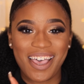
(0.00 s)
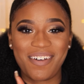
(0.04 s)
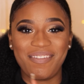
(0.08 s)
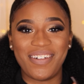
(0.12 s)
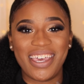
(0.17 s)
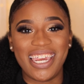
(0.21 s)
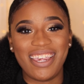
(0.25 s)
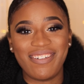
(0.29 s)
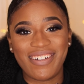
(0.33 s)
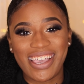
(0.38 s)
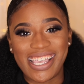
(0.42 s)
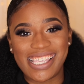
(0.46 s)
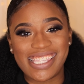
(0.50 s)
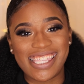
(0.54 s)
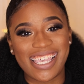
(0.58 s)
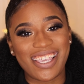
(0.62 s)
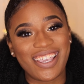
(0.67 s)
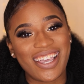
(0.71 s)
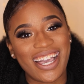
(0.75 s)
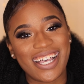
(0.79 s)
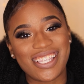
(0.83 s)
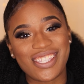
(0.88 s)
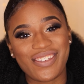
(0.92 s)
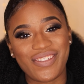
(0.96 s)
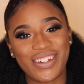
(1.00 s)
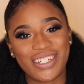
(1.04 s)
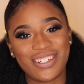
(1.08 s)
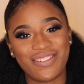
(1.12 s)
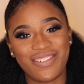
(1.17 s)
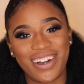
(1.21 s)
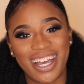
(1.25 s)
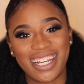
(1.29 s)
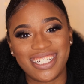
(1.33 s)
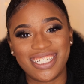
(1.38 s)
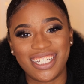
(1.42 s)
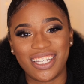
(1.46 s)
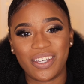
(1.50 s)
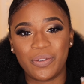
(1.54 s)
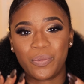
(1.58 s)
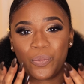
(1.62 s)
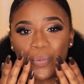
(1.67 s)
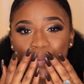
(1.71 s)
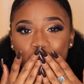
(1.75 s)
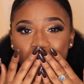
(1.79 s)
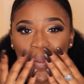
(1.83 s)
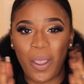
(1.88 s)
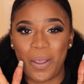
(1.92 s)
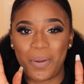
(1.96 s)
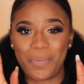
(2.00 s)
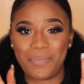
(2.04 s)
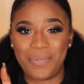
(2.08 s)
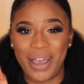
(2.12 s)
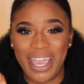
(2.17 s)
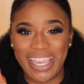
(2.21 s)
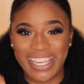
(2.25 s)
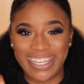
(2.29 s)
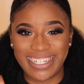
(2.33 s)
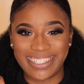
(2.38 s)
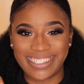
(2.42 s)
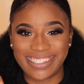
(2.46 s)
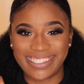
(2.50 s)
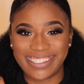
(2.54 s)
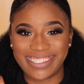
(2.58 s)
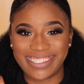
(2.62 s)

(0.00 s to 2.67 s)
But anyways, thank you guys so much for watching. Bye.